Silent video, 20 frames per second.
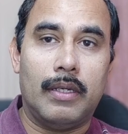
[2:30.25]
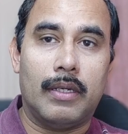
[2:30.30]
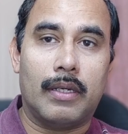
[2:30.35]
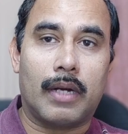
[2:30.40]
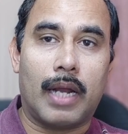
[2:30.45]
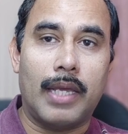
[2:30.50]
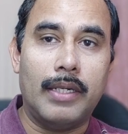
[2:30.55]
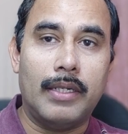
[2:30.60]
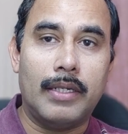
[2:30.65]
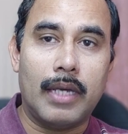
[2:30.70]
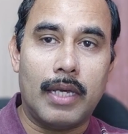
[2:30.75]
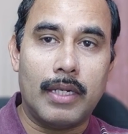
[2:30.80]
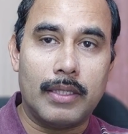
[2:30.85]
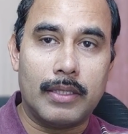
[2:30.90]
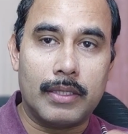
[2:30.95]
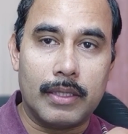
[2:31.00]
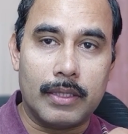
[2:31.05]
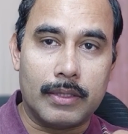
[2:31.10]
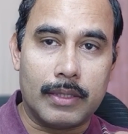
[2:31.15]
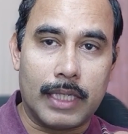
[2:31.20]
right
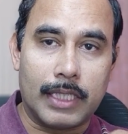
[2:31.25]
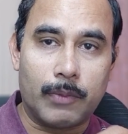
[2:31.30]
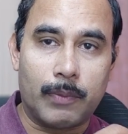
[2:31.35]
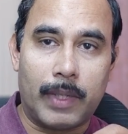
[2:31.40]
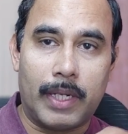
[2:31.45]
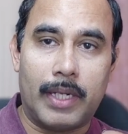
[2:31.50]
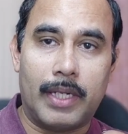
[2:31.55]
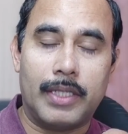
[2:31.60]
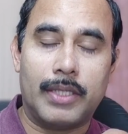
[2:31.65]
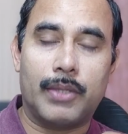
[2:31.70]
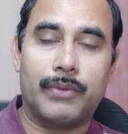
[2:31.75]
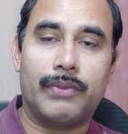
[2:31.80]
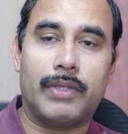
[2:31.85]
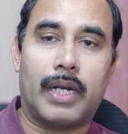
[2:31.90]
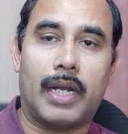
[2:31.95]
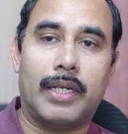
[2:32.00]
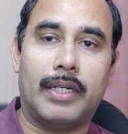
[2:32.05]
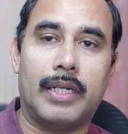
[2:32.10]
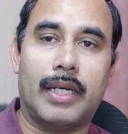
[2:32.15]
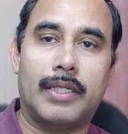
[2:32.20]
answers, explanation of the
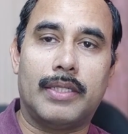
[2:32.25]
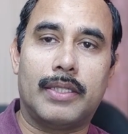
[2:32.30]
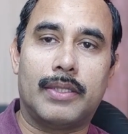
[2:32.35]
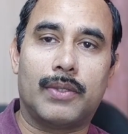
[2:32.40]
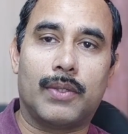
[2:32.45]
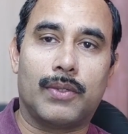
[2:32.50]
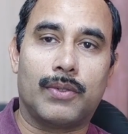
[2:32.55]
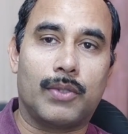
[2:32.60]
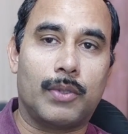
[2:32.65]
right answers also,